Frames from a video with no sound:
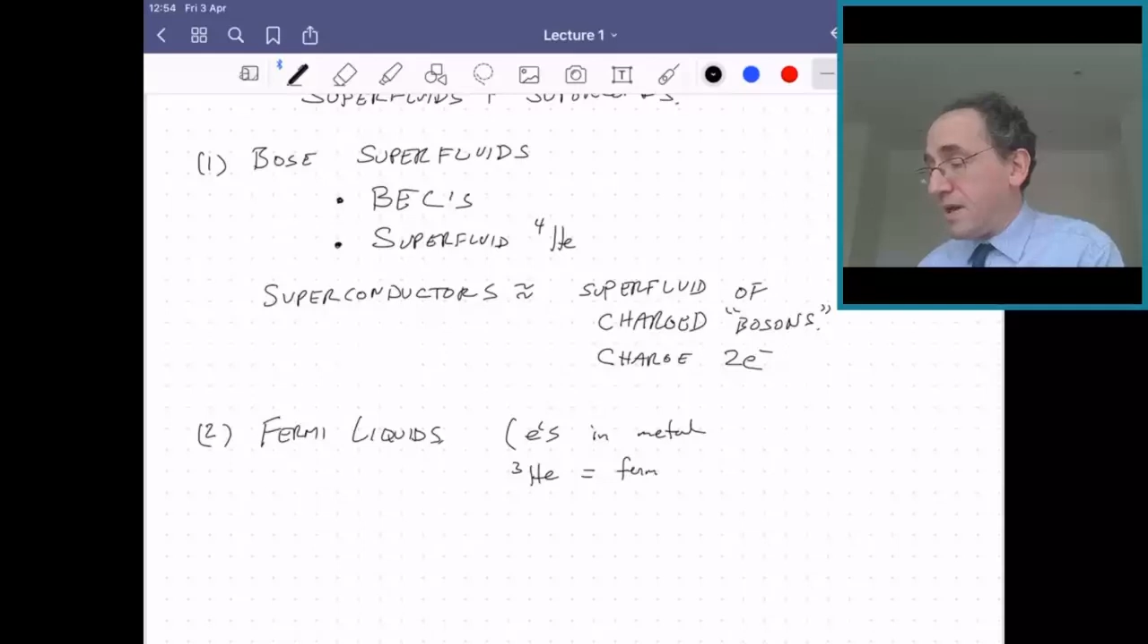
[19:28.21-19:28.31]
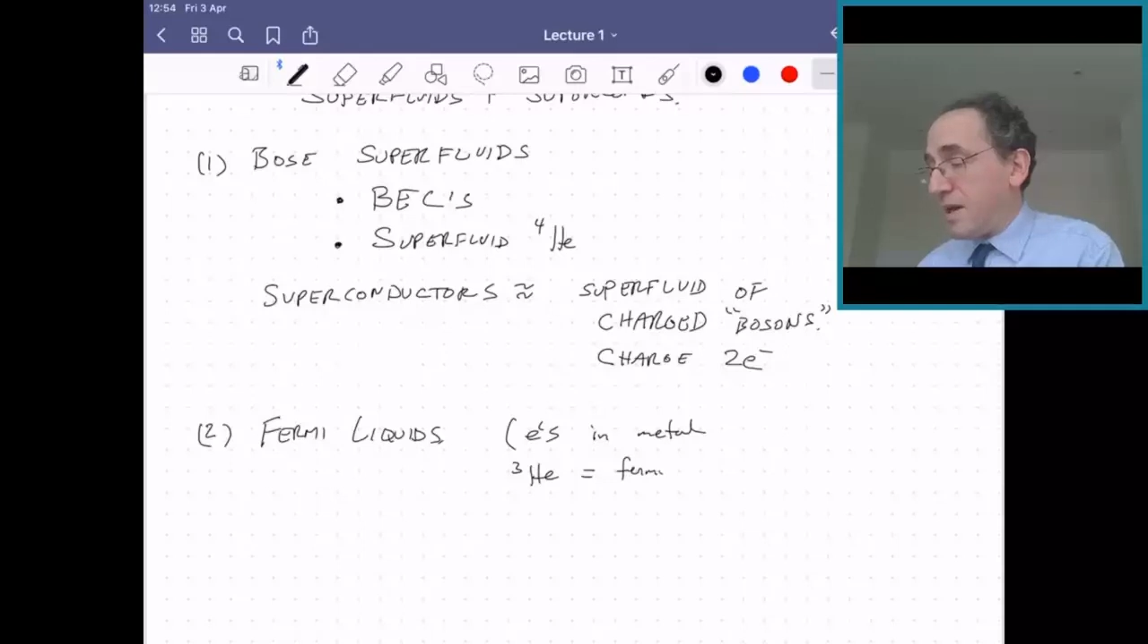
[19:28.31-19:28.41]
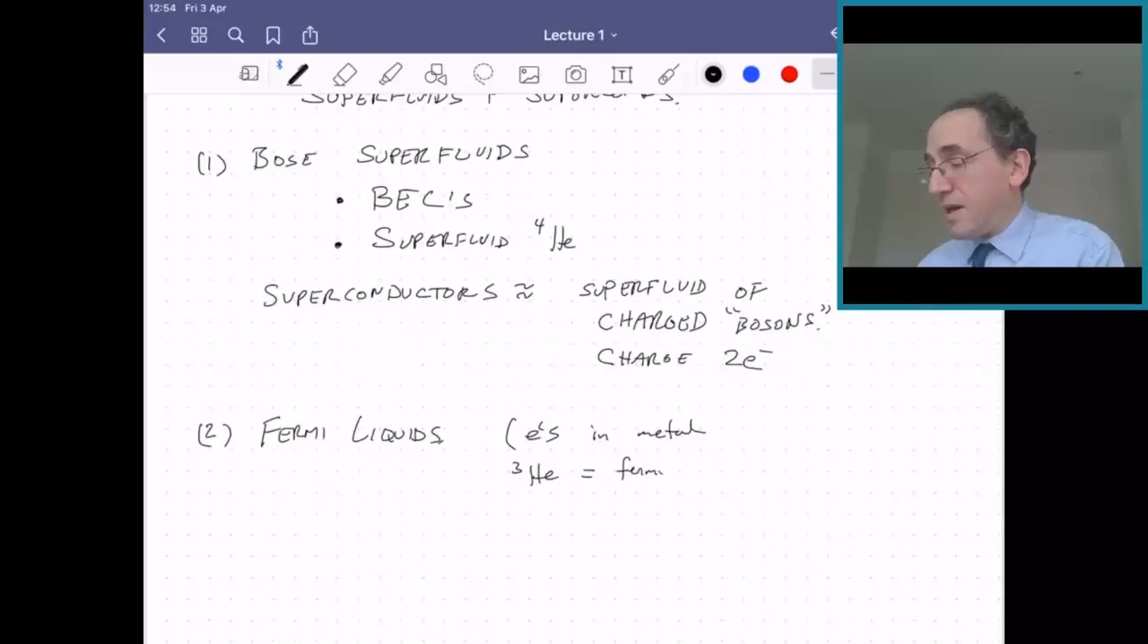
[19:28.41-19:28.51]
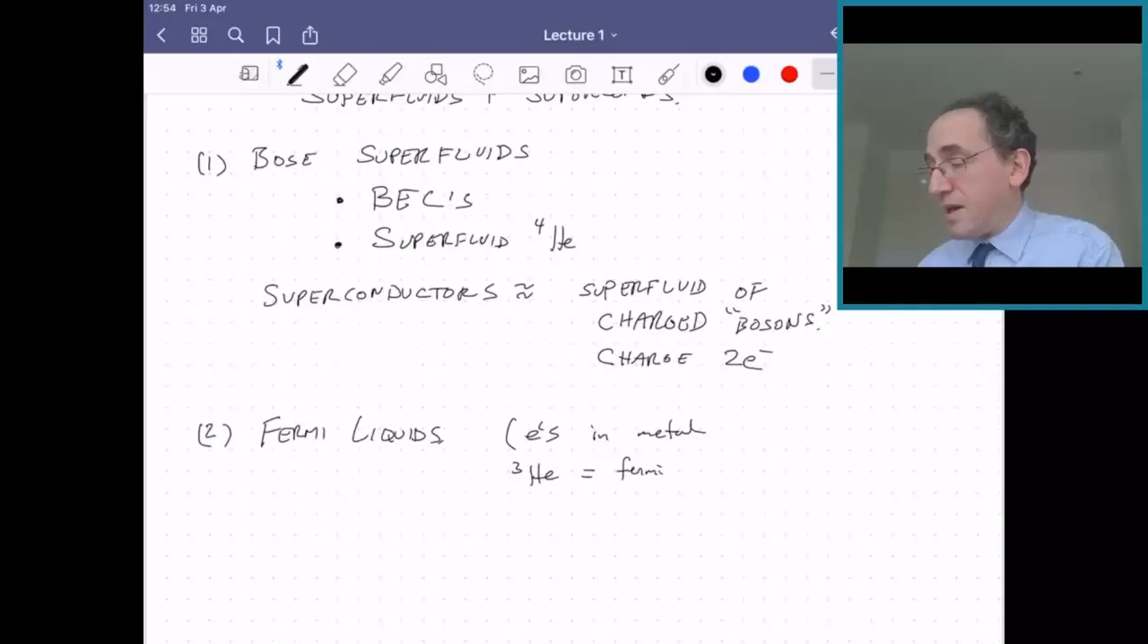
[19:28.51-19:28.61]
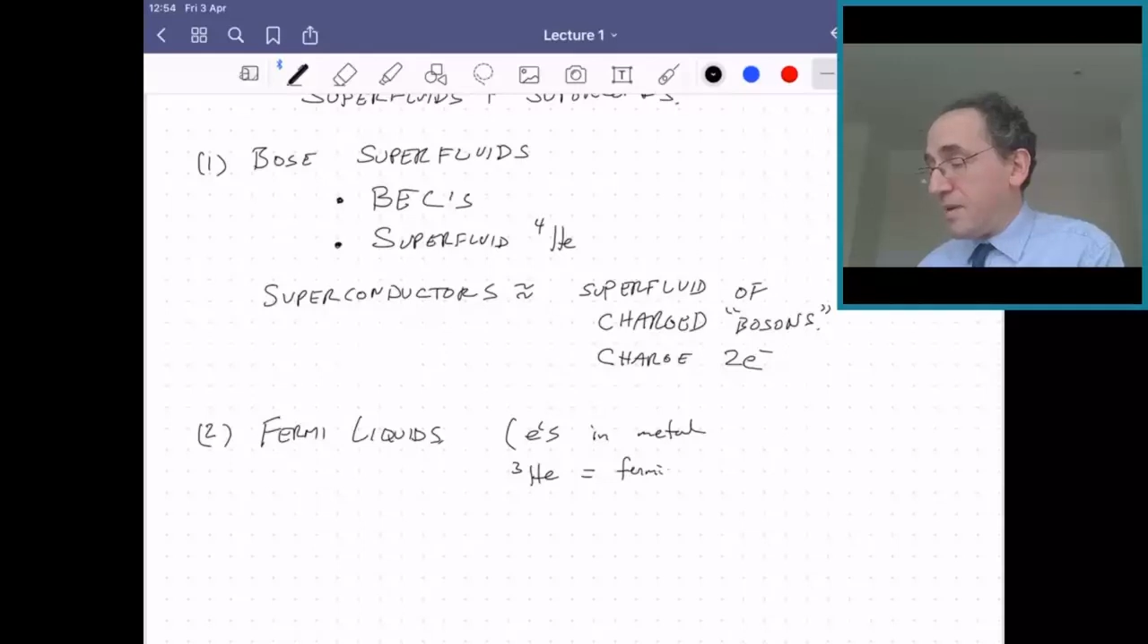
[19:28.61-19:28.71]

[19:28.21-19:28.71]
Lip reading: a